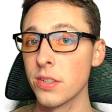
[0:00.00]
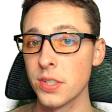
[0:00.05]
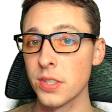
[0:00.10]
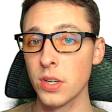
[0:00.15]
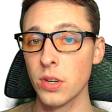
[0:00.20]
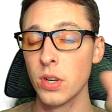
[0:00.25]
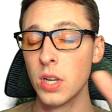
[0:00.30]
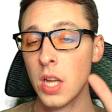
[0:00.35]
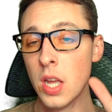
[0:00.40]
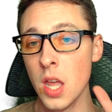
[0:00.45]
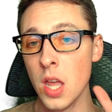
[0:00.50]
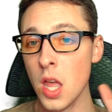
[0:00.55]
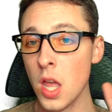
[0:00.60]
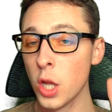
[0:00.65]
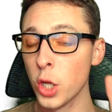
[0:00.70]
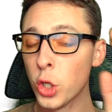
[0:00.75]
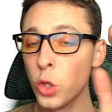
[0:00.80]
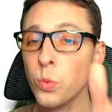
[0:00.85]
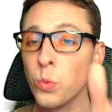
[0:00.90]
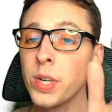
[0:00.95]
So
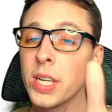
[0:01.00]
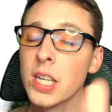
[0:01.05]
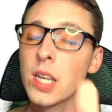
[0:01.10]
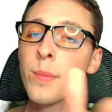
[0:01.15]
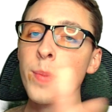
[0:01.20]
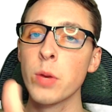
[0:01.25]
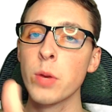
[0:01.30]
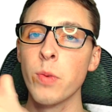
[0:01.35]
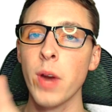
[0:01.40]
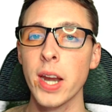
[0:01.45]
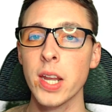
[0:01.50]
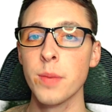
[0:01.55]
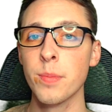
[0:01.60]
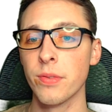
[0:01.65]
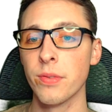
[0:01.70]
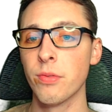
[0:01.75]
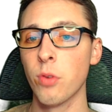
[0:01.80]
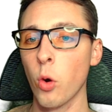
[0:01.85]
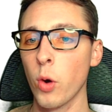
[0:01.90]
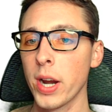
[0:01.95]
you need to be ready
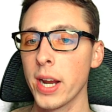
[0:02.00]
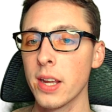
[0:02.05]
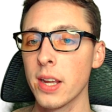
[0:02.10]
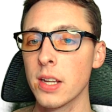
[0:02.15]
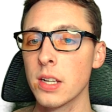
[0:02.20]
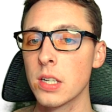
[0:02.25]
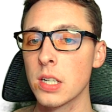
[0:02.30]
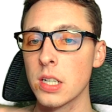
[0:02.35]
beforehand,